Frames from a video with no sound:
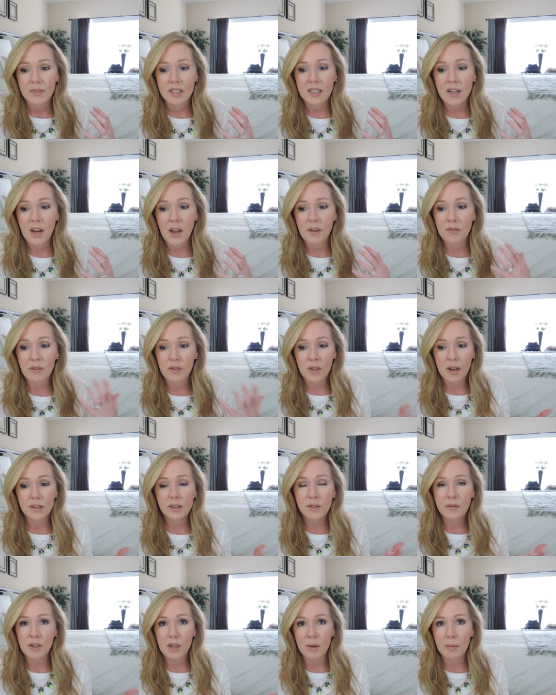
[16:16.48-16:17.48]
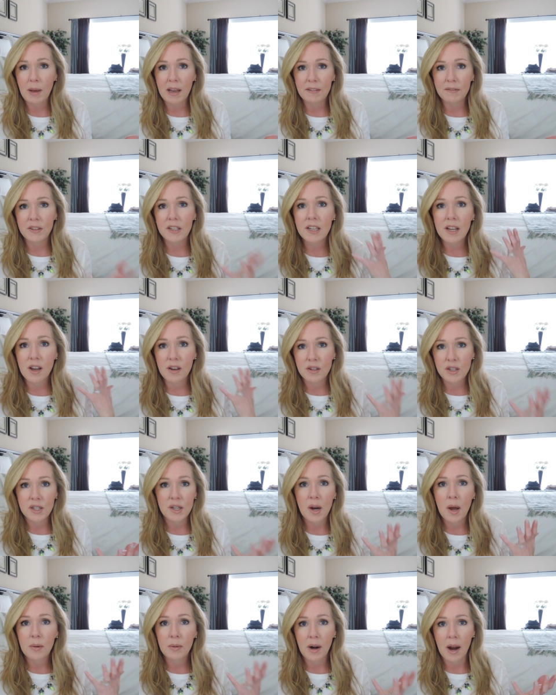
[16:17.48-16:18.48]
you know, for those of you that make videos,
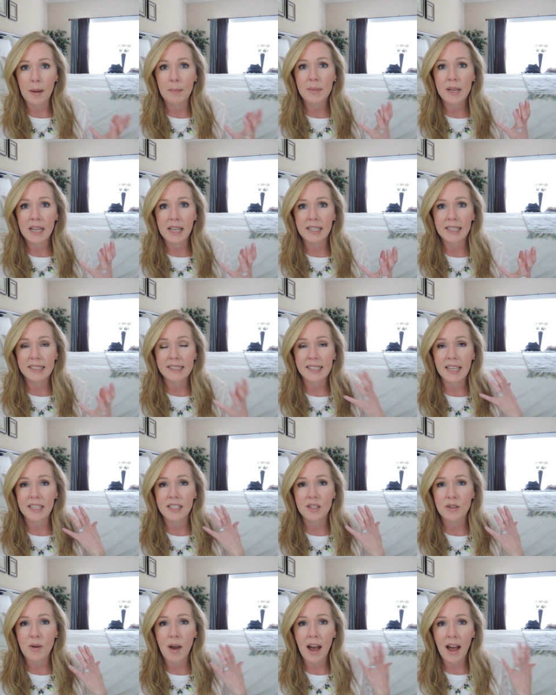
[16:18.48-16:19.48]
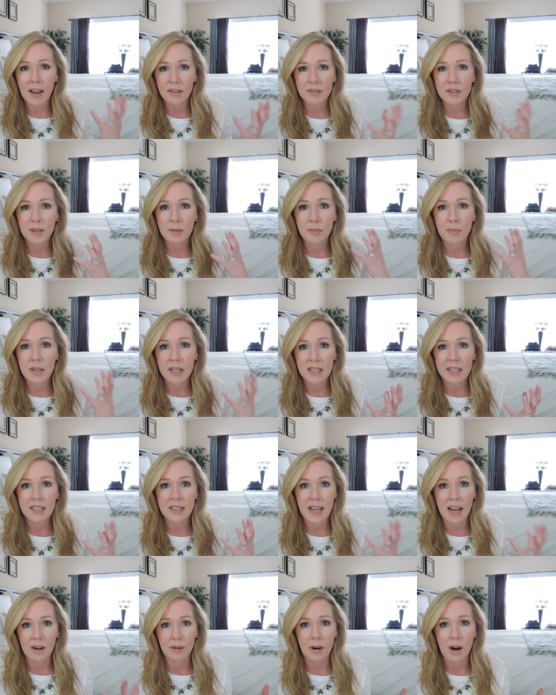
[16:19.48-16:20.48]
you know what I mean. It's like you have to be
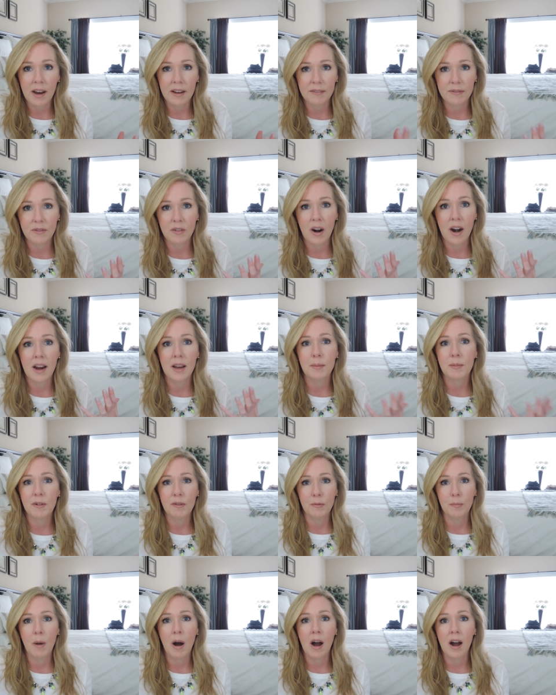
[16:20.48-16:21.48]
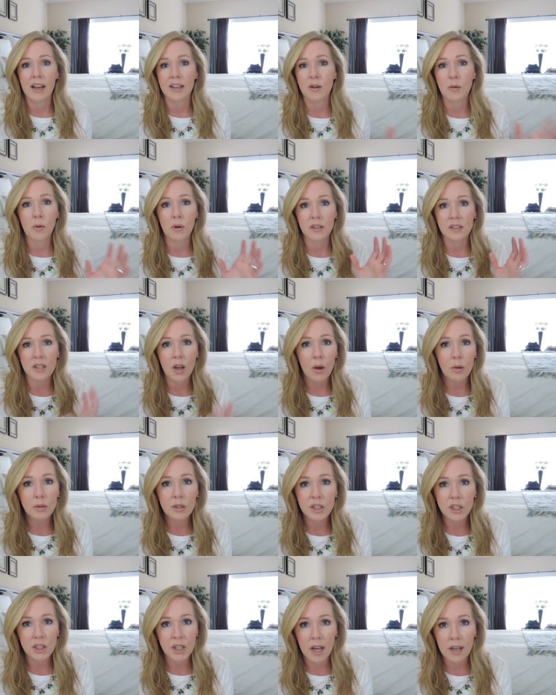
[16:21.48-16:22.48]
in that right frame of mind, or it
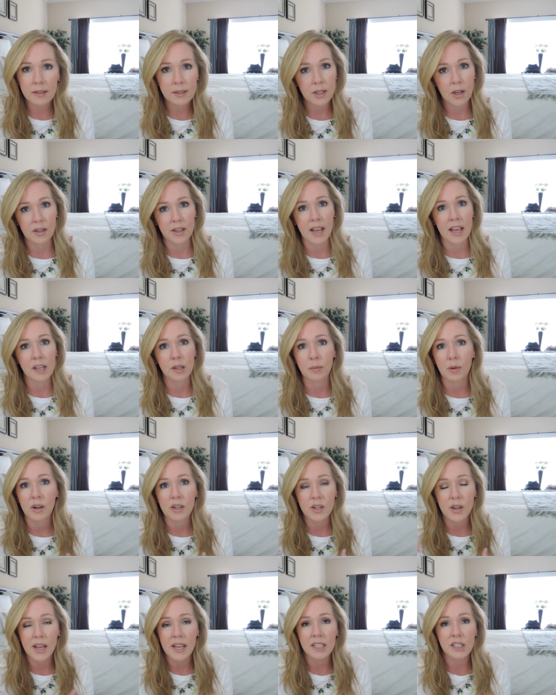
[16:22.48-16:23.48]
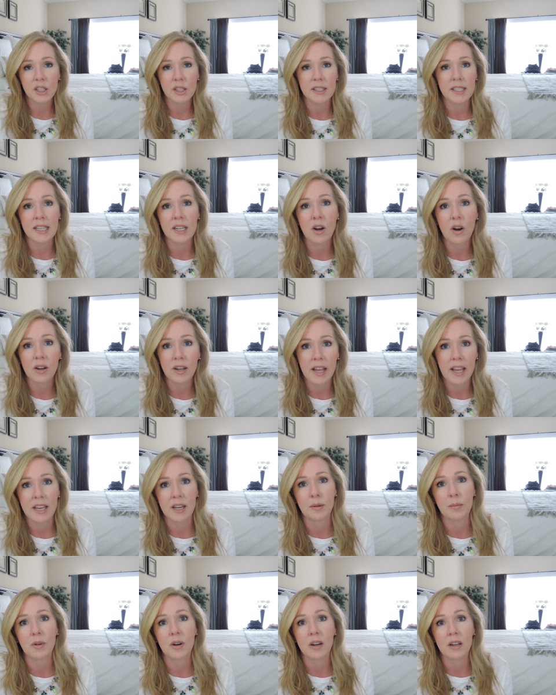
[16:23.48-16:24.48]
totally shows on camera. You can't just get on
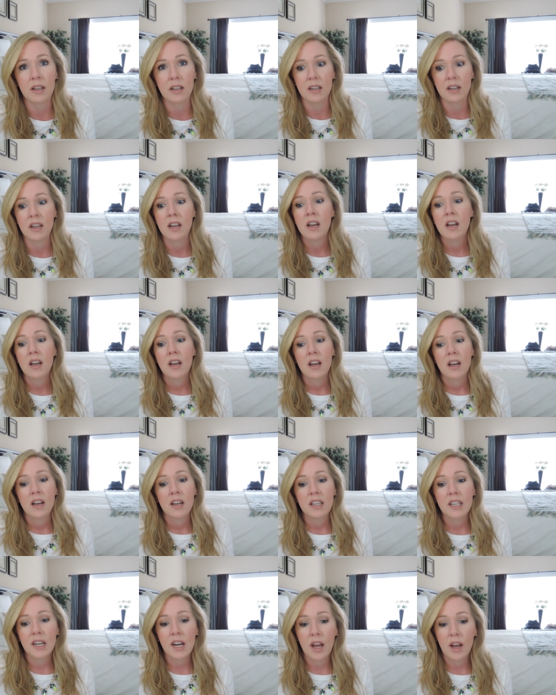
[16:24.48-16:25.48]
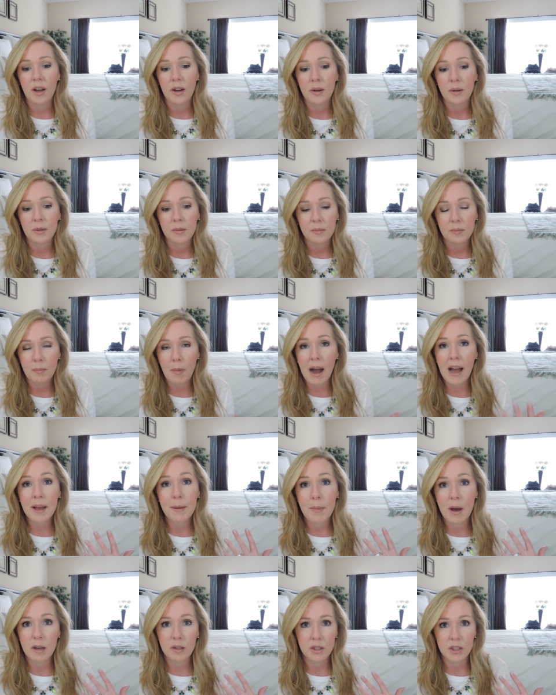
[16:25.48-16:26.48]
camera and you know, my
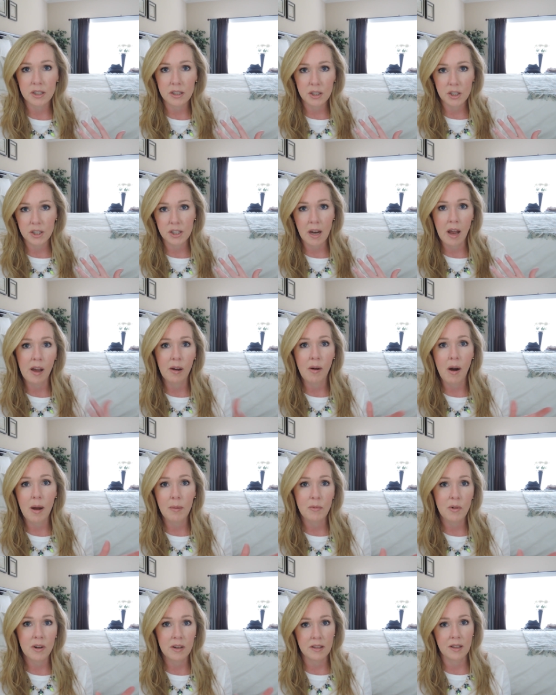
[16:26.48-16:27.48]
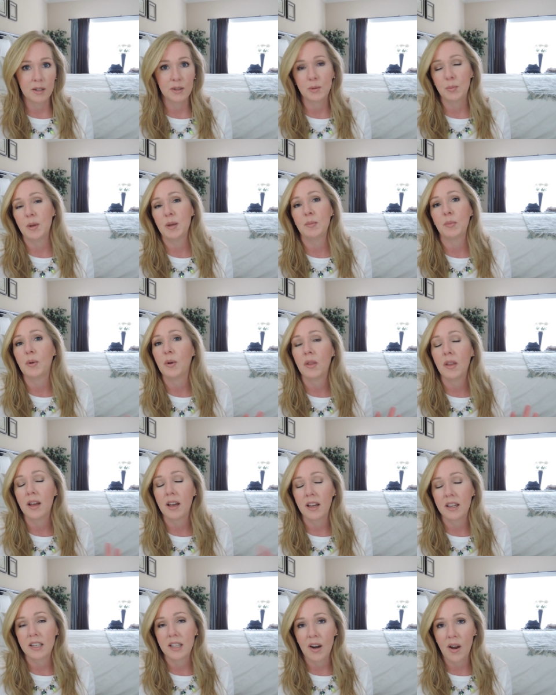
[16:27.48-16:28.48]
emotions show. I'm one of those people
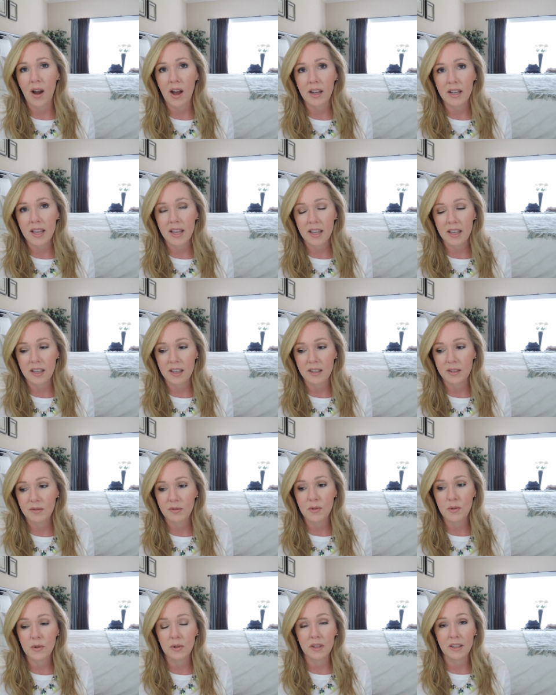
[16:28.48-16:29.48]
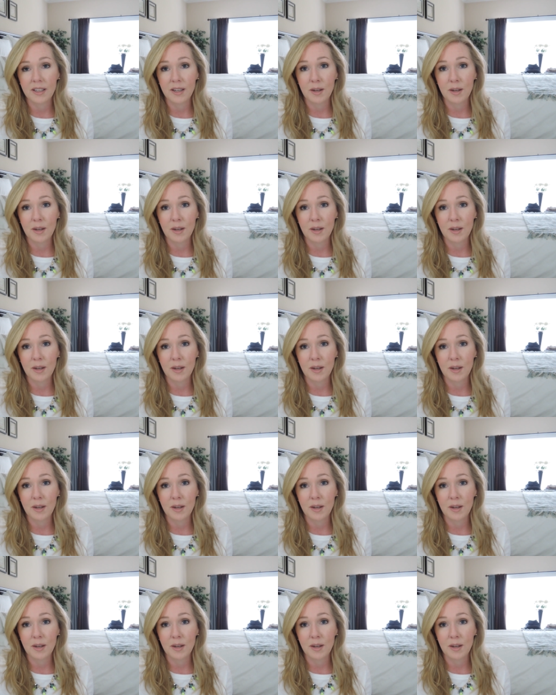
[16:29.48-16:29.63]
that, you know, I can't fool